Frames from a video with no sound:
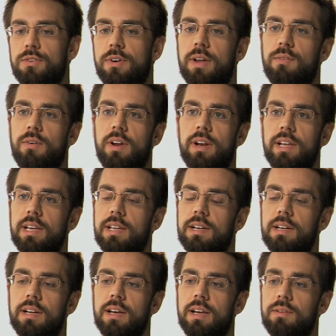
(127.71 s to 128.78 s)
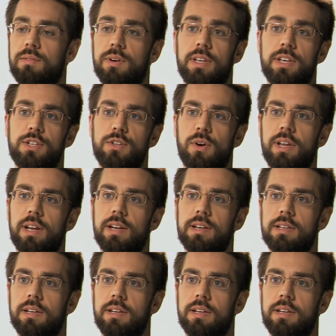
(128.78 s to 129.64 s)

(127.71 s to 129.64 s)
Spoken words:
Tried running, and I really enjoyed it.